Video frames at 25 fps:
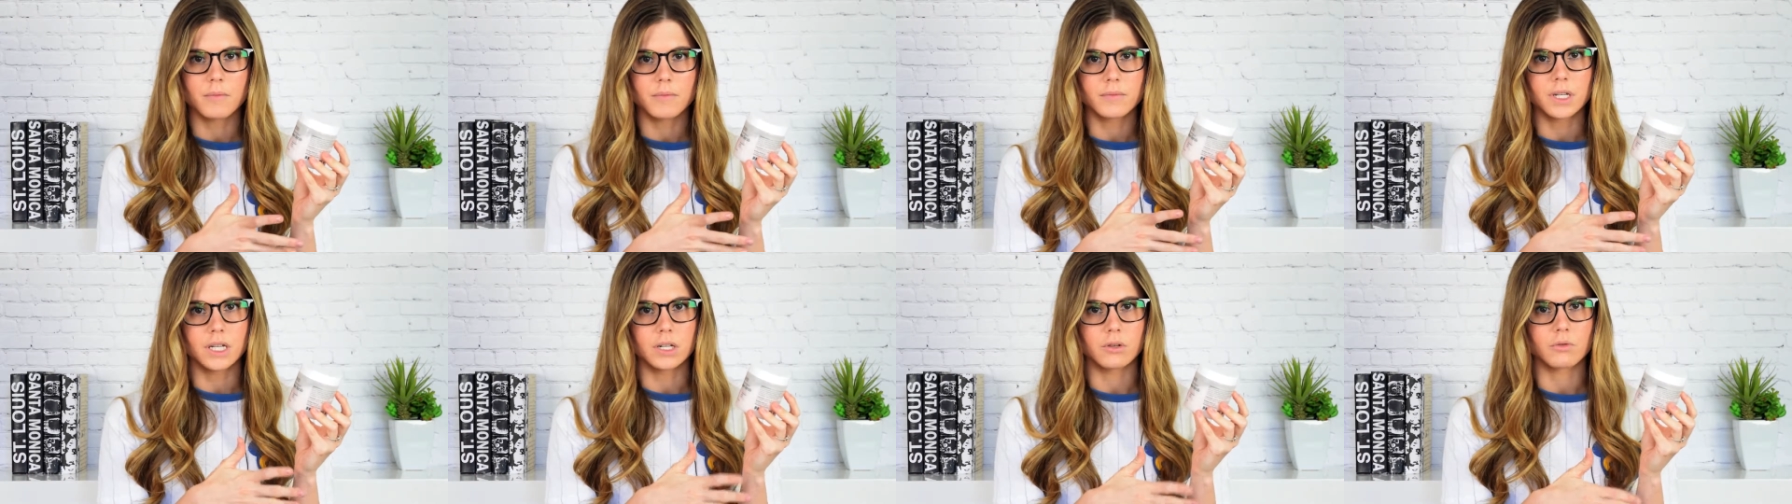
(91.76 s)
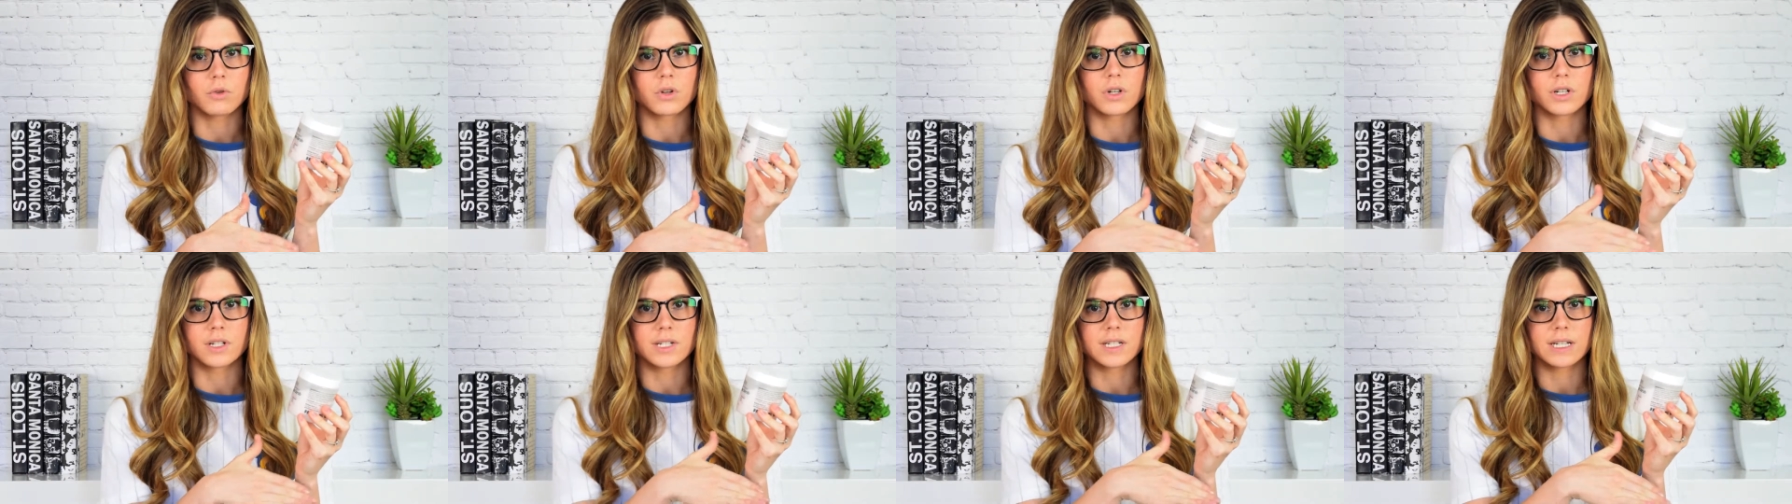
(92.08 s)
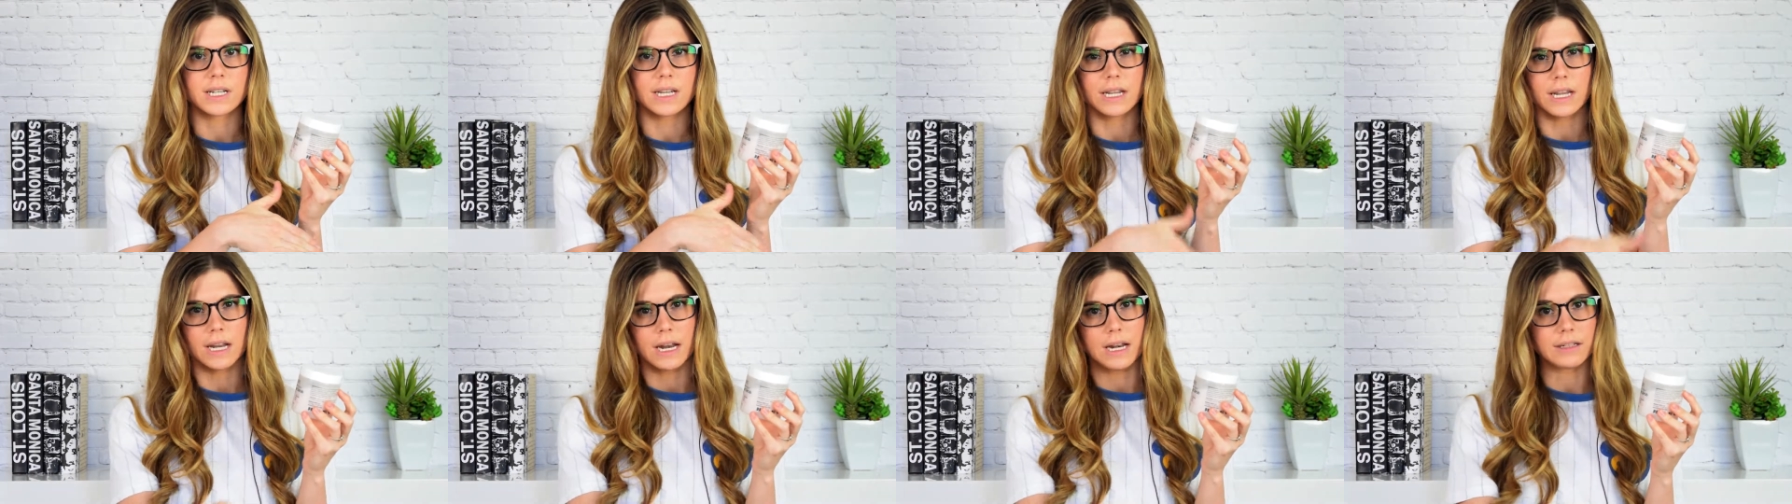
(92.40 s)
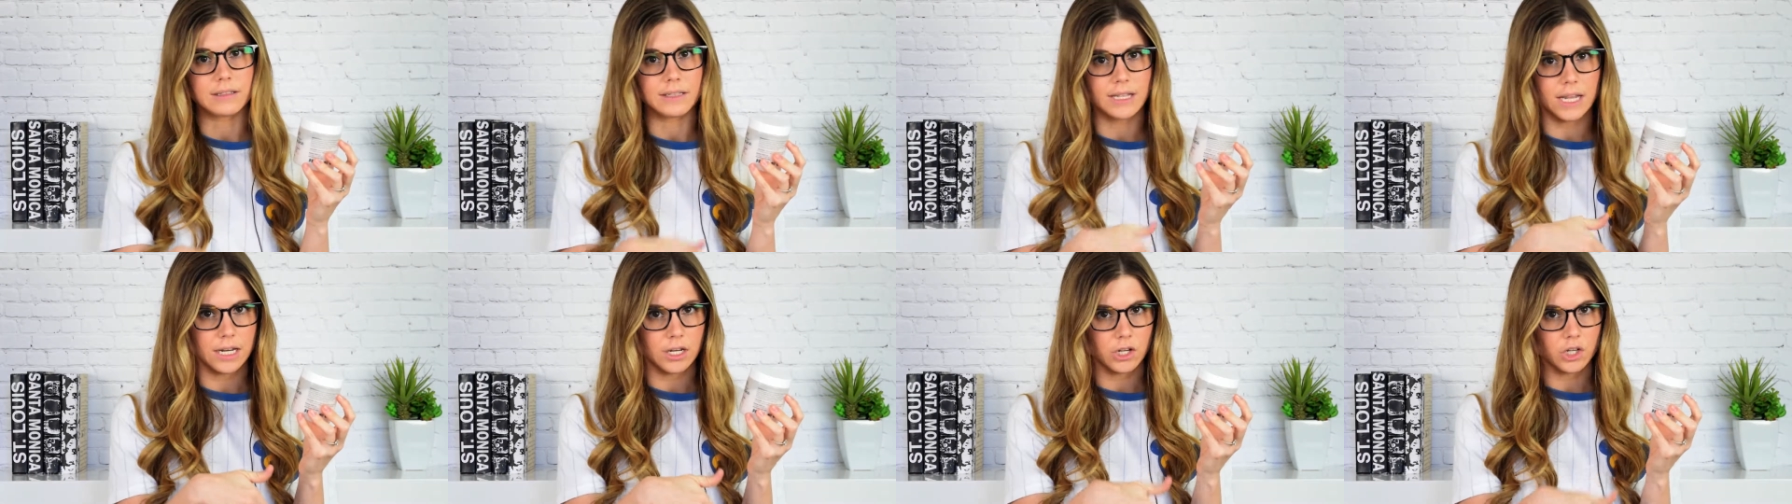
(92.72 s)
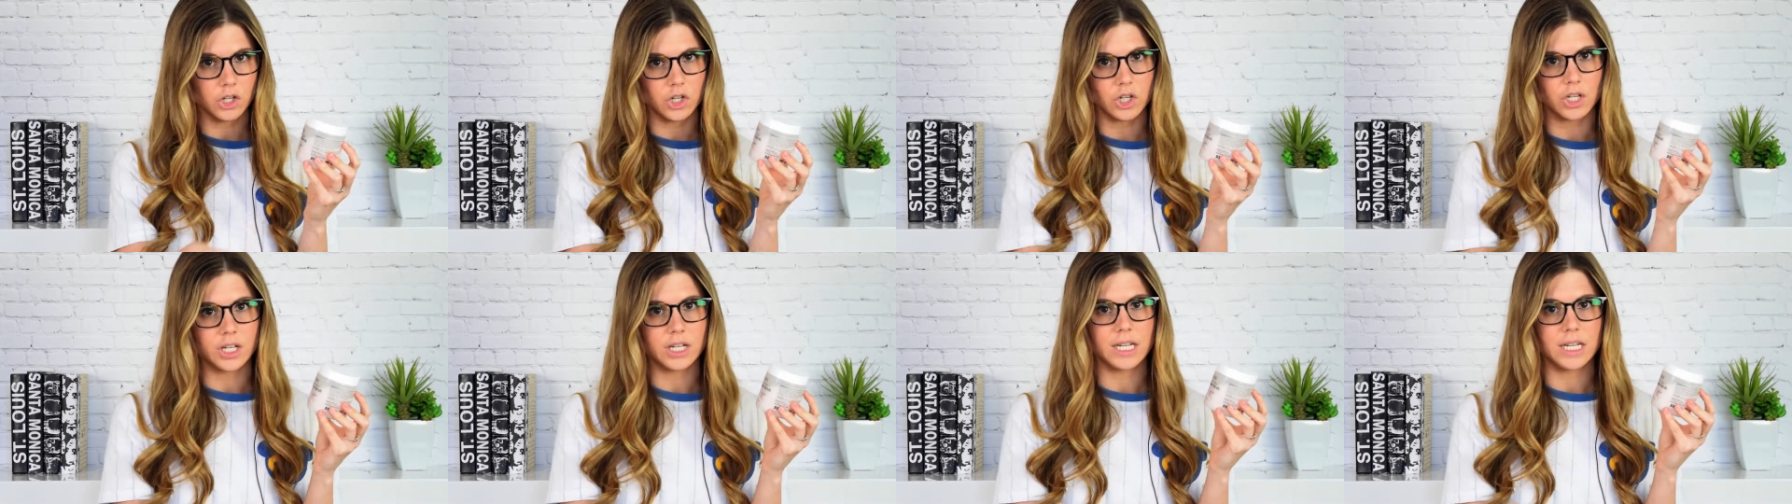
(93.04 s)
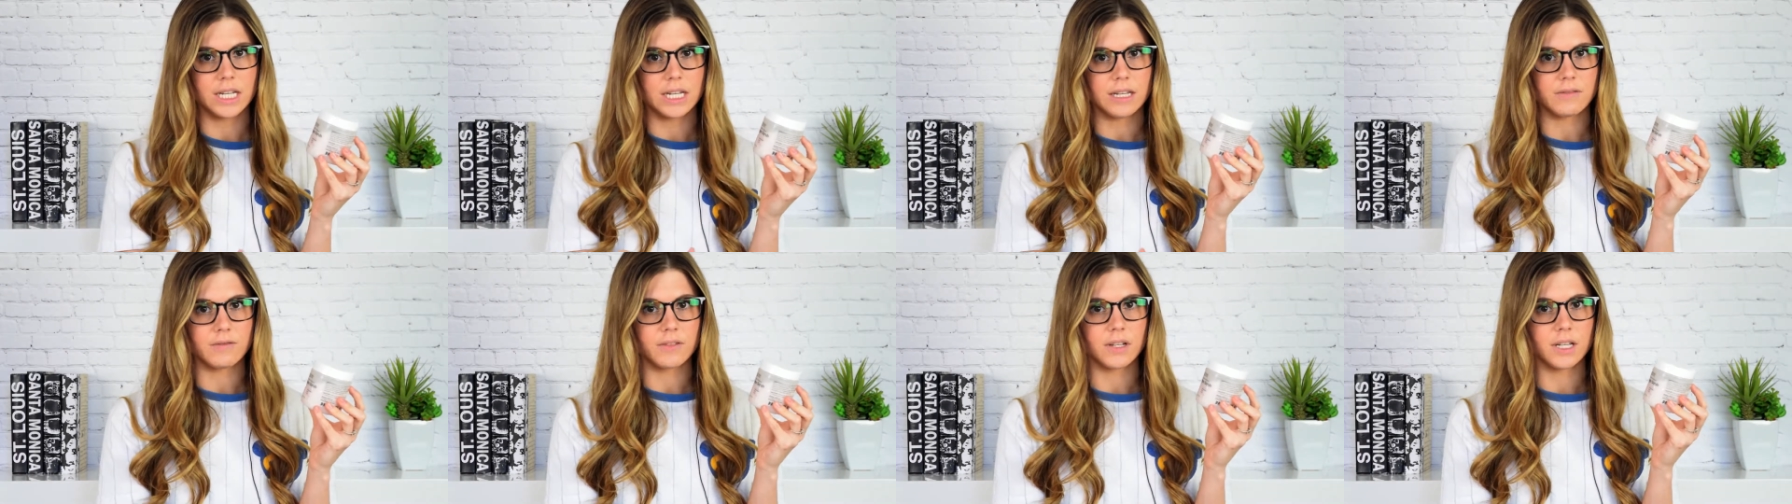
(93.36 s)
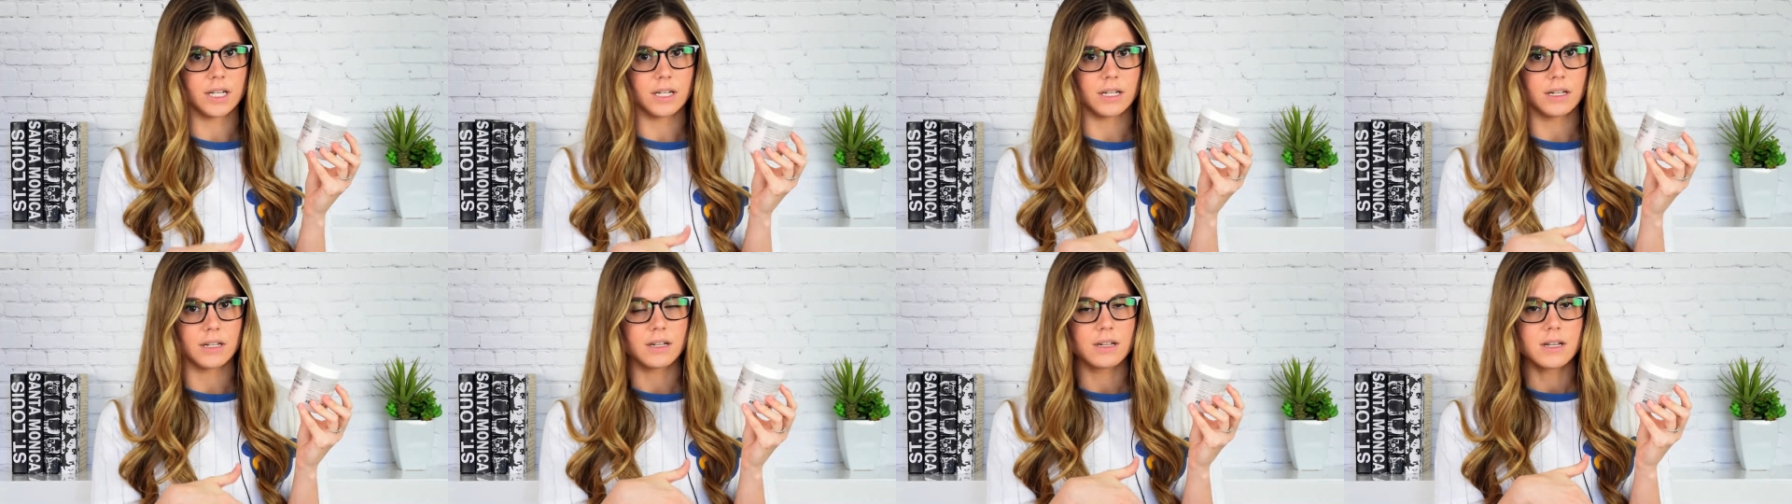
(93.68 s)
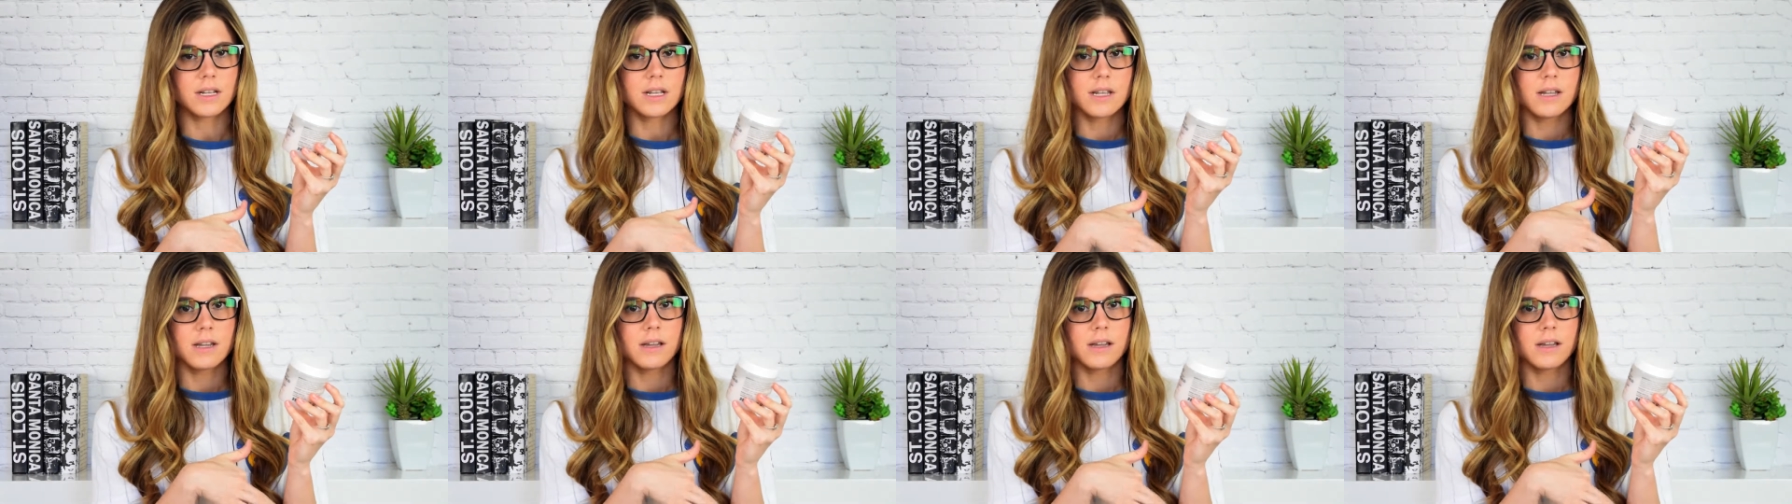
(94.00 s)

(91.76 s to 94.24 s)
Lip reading: in order to get like a good even